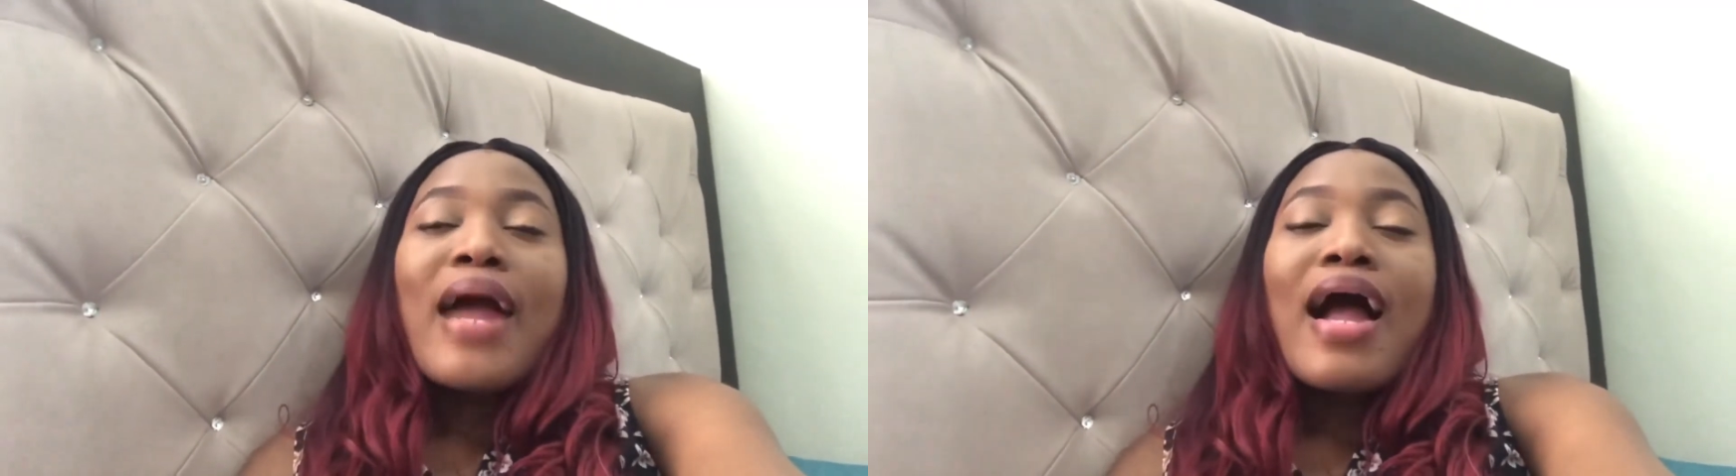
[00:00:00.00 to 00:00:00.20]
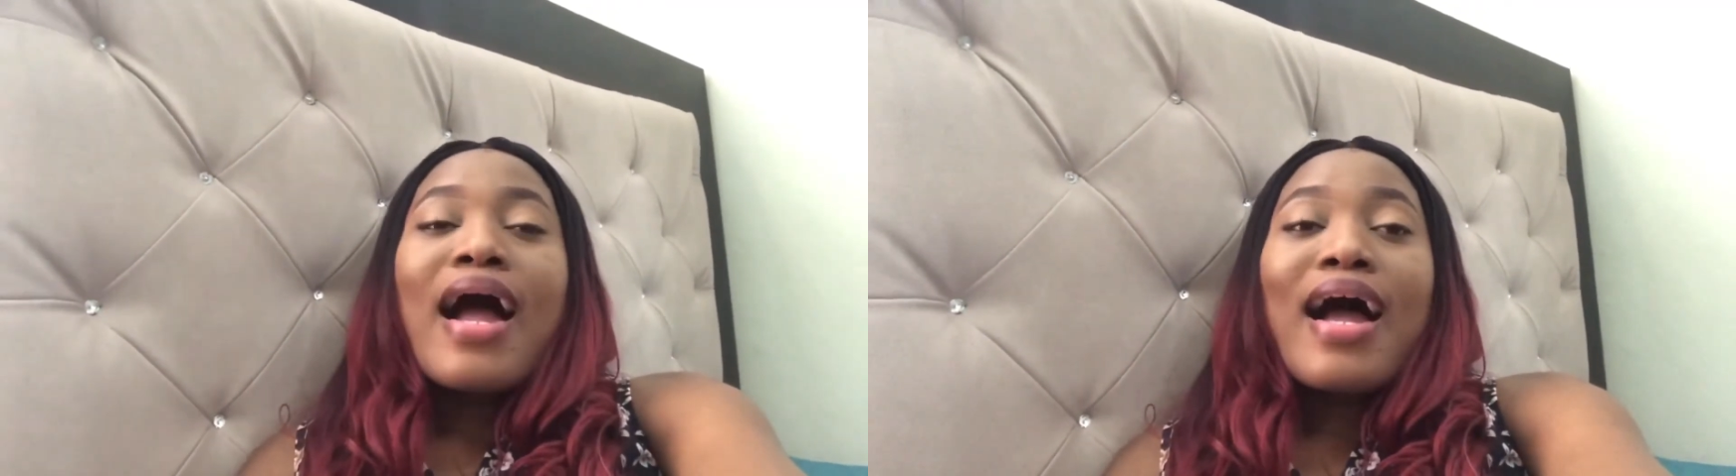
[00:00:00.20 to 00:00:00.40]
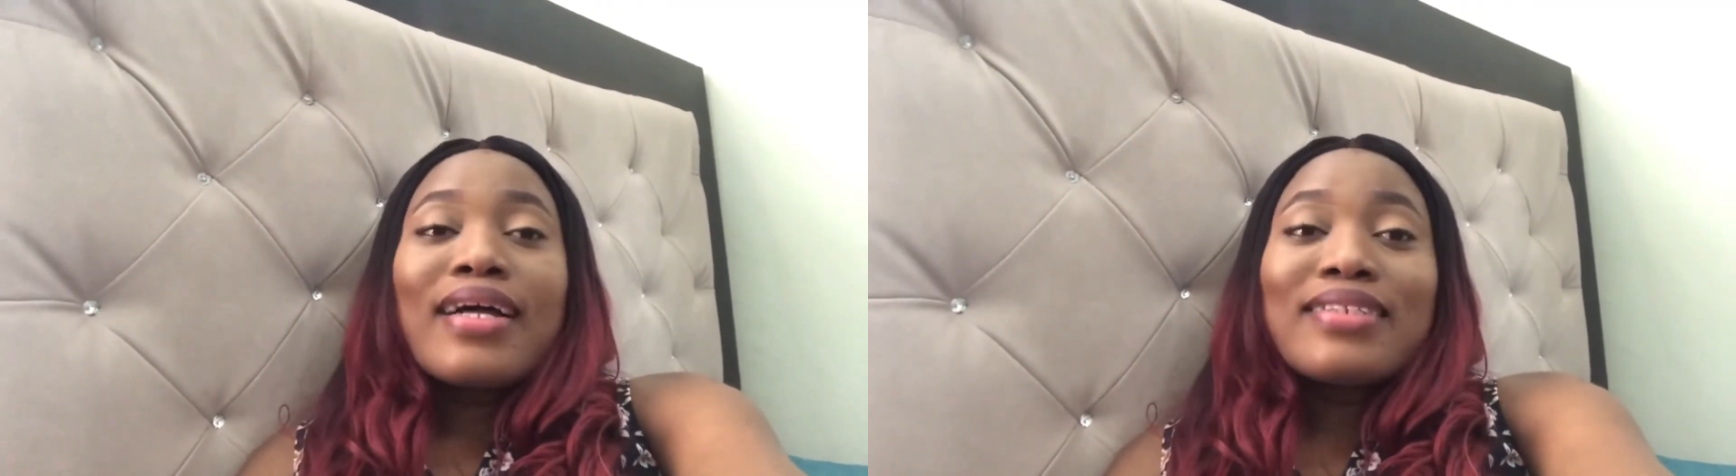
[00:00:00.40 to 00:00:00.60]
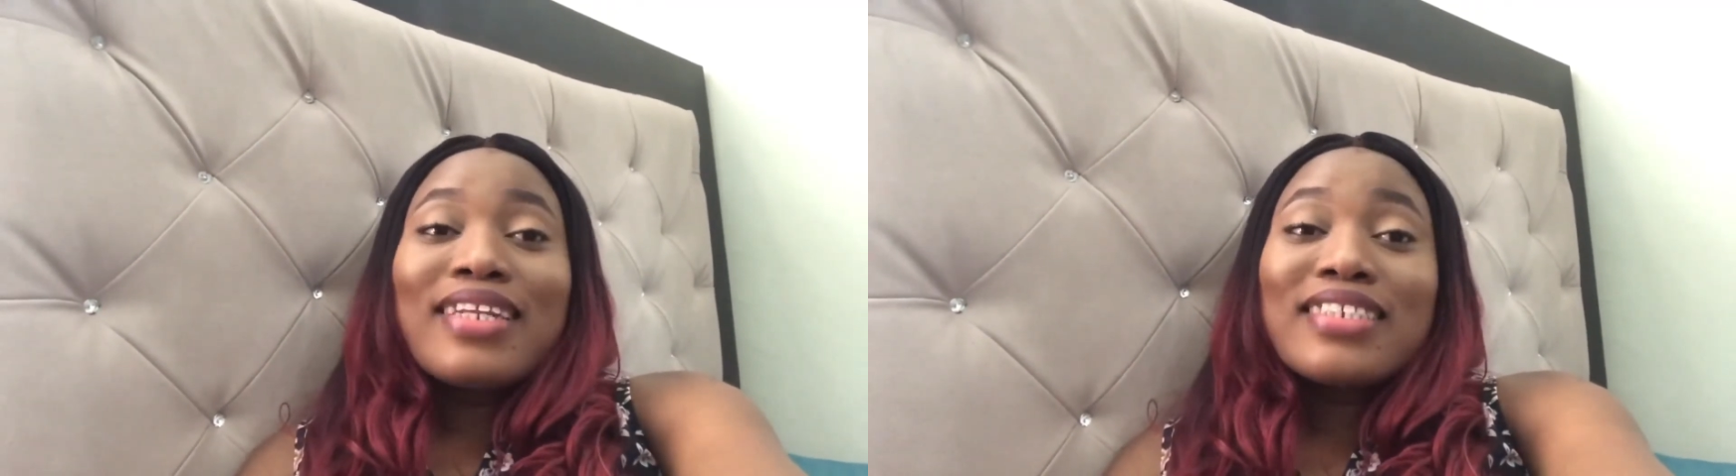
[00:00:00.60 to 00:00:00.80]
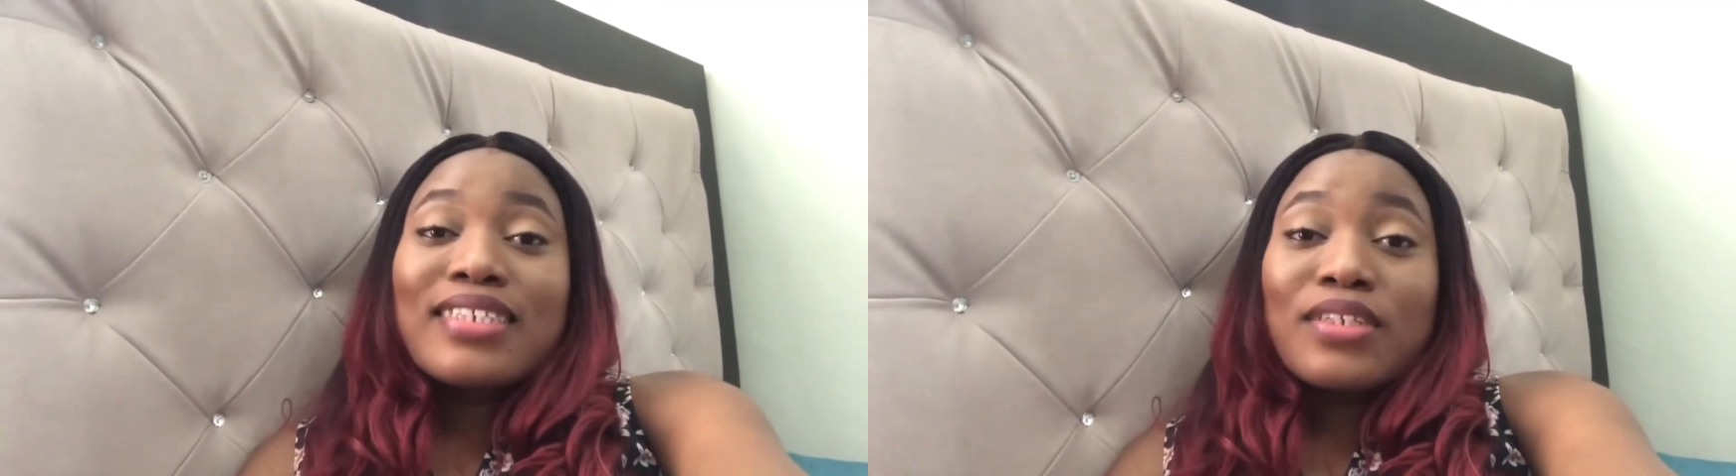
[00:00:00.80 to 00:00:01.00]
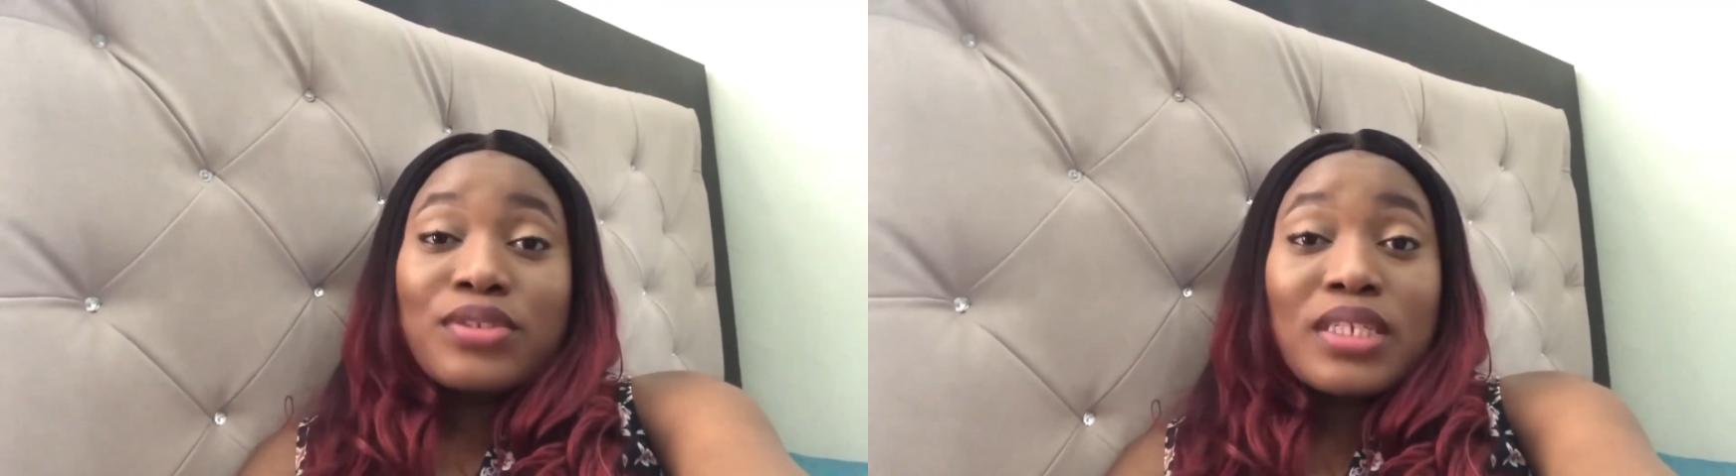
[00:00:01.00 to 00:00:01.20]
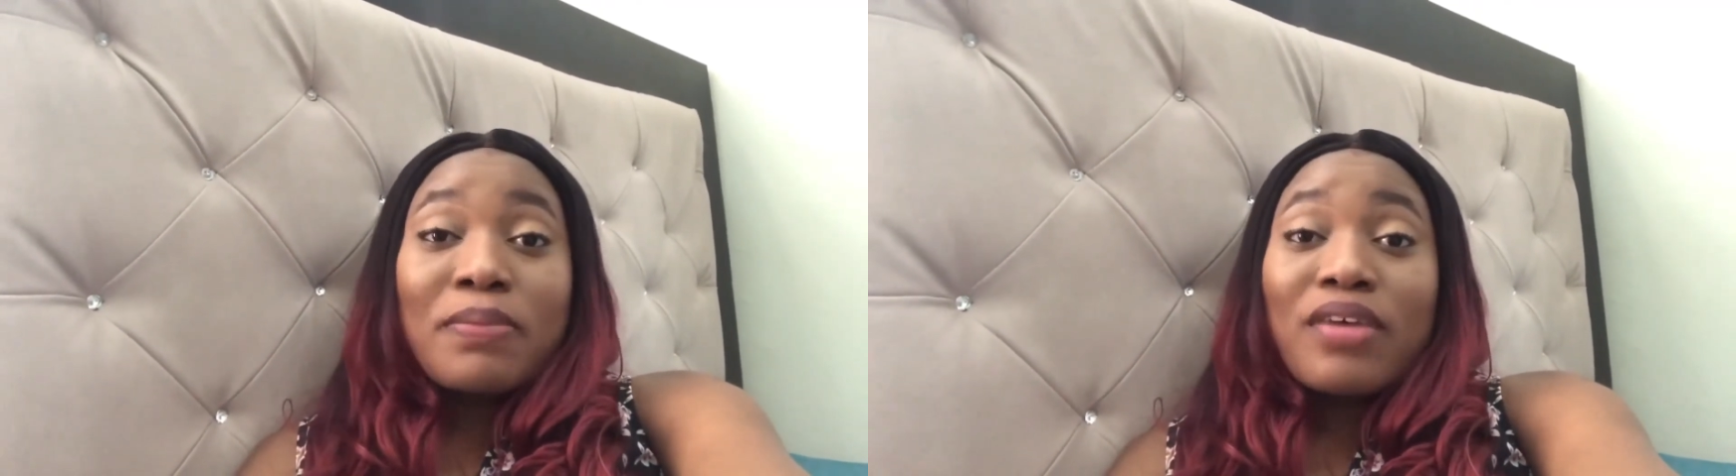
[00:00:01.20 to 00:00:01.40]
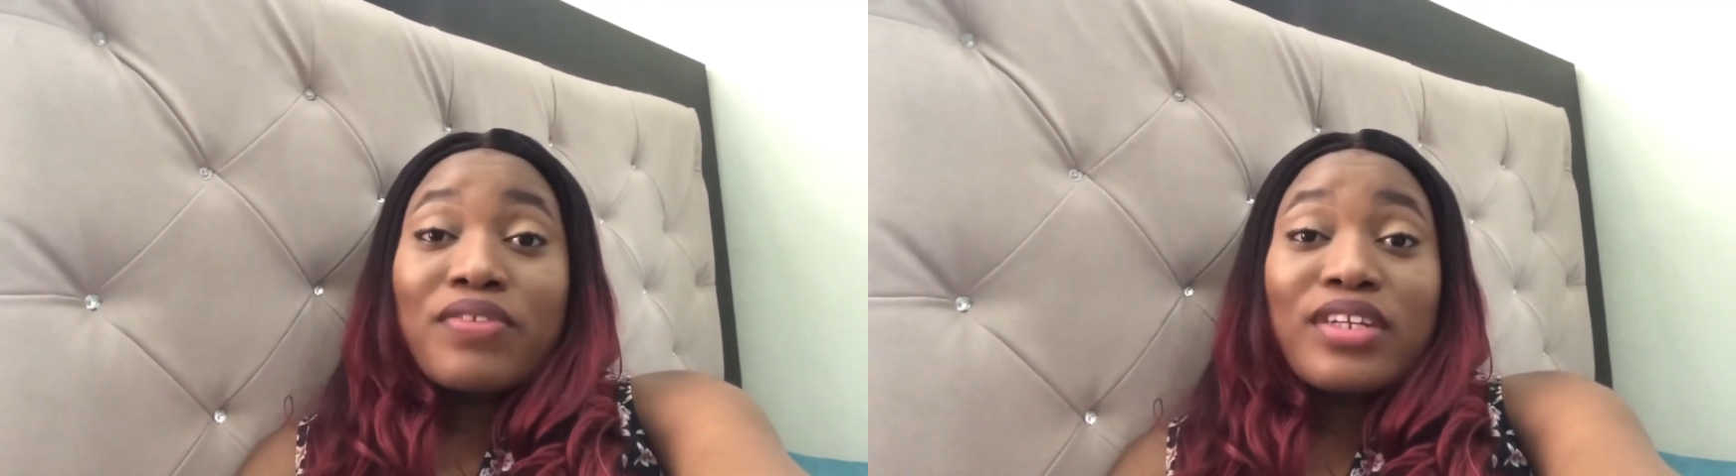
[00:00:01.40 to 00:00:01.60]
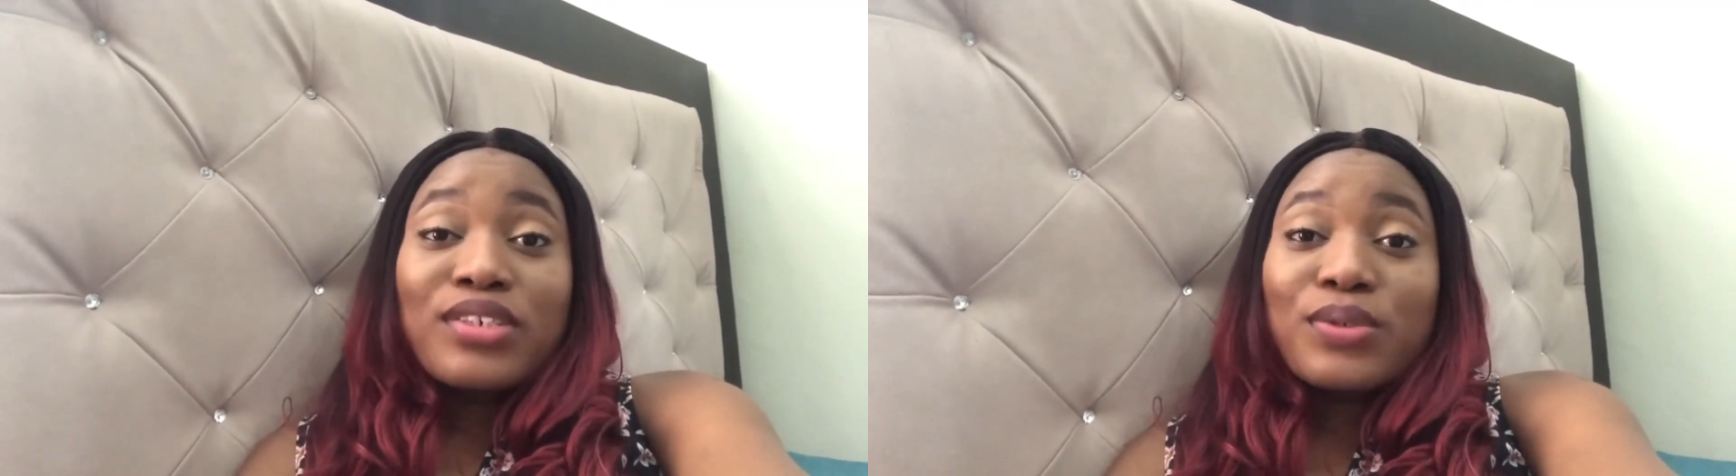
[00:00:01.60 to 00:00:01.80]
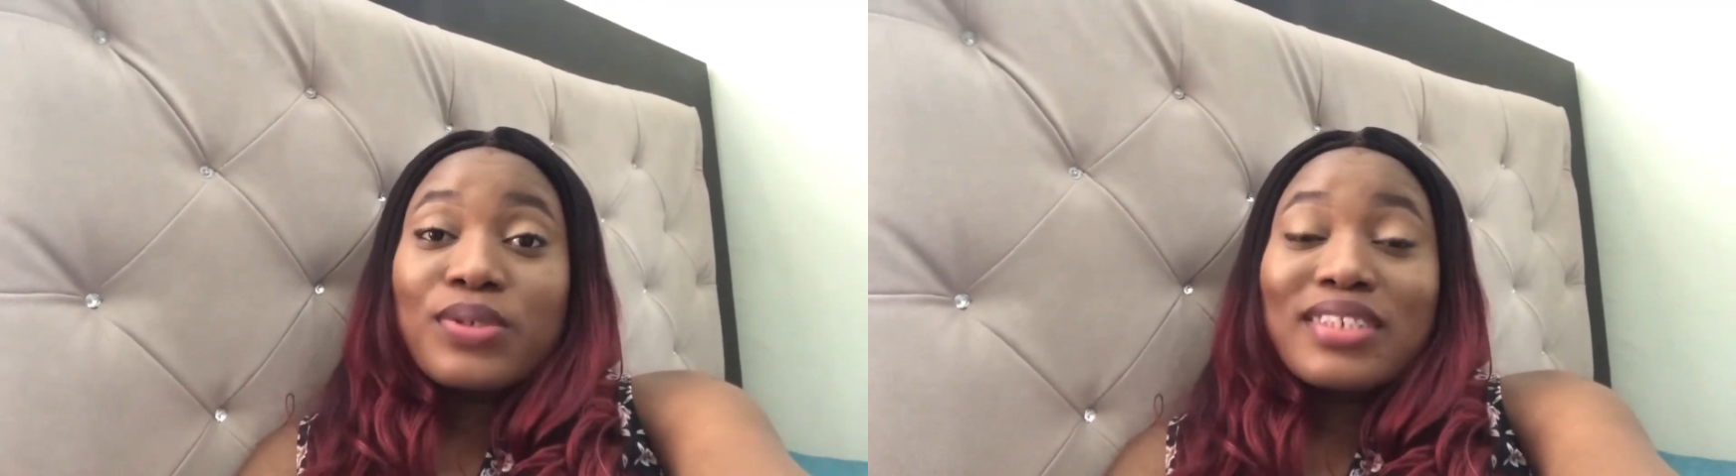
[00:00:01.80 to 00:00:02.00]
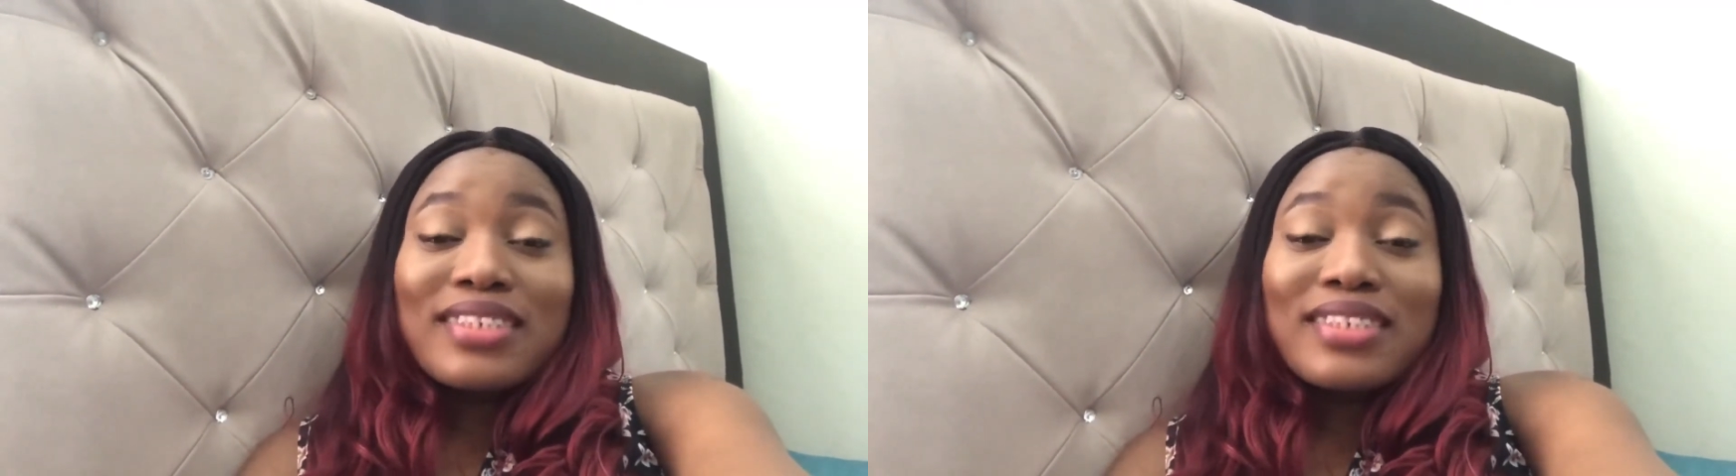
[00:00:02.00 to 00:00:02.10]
And let's just keep our fingers crossed